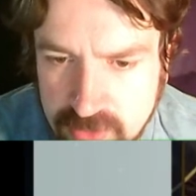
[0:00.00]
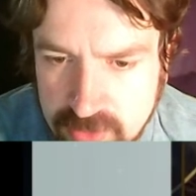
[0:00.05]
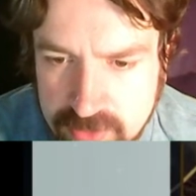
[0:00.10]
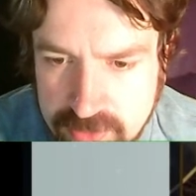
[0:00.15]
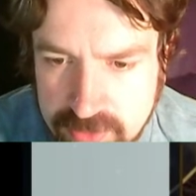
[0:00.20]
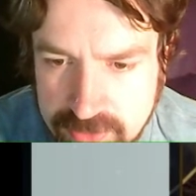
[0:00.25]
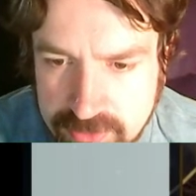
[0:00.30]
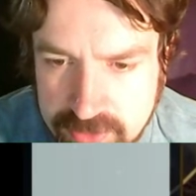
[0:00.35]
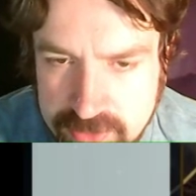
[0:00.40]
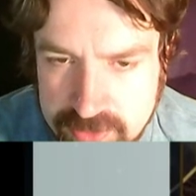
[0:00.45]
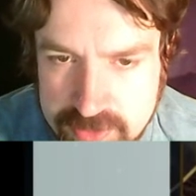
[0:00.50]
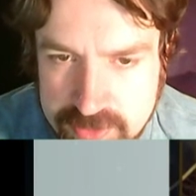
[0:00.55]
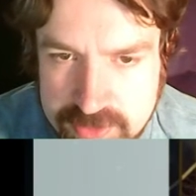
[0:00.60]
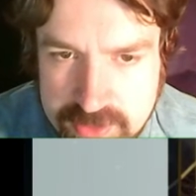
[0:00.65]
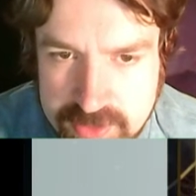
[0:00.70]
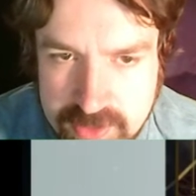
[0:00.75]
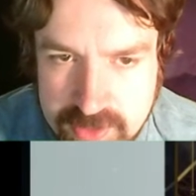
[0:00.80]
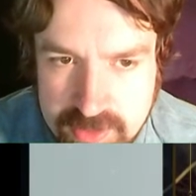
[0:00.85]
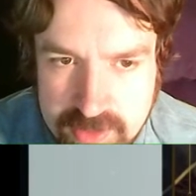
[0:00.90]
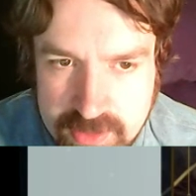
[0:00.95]
different
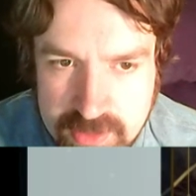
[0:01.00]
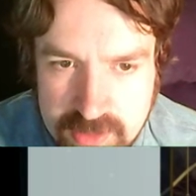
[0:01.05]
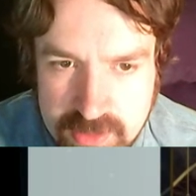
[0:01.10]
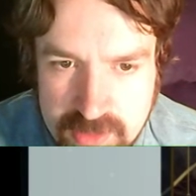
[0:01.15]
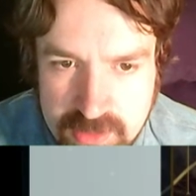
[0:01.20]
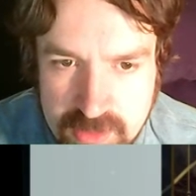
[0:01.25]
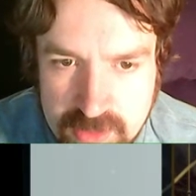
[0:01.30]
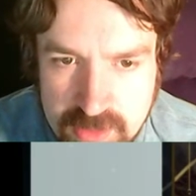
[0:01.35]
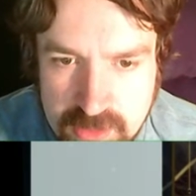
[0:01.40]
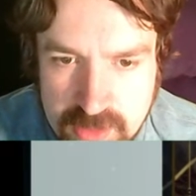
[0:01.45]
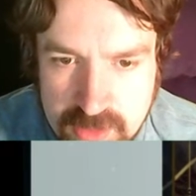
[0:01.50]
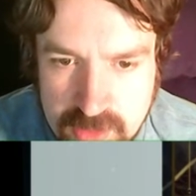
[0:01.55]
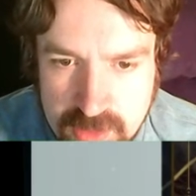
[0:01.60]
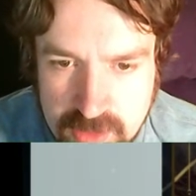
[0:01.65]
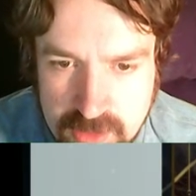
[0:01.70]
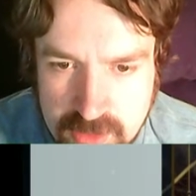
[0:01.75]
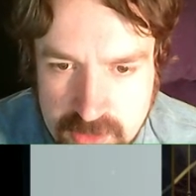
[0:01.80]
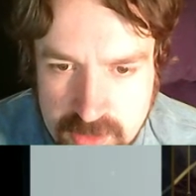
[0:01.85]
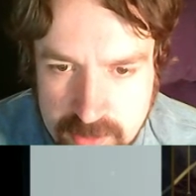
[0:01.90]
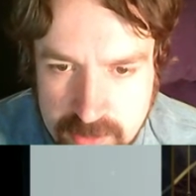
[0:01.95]

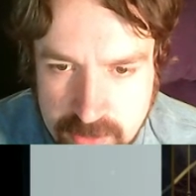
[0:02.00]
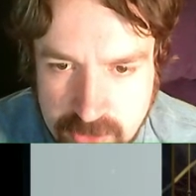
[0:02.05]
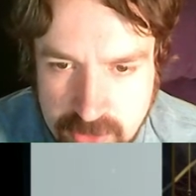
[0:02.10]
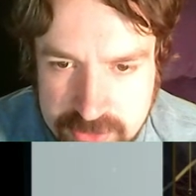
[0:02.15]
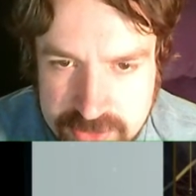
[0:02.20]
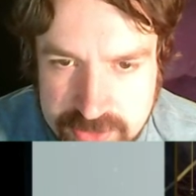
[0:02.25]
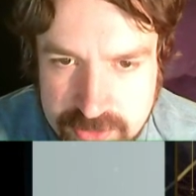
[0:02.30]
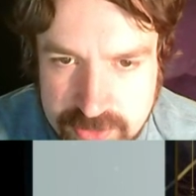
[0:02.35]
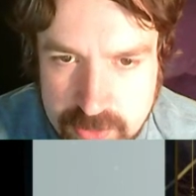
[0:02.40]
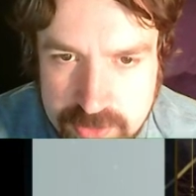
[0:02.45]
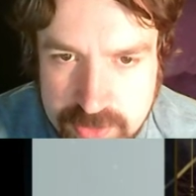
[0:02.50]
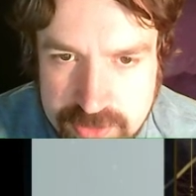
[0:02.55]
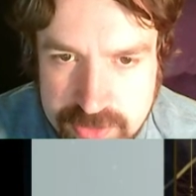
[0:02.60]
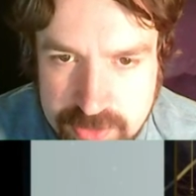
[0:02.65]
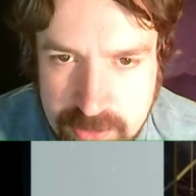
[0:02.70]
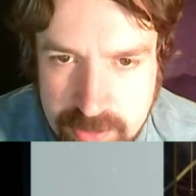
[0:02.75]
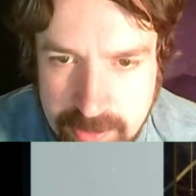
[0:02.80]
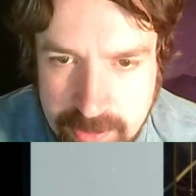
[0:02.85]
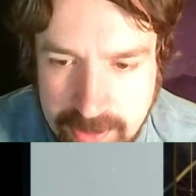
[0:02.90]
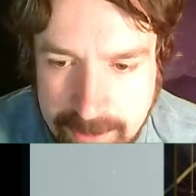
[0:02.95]
parts of the
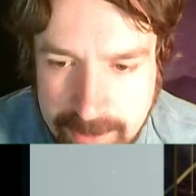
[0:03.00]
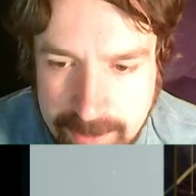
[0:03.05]
regional map.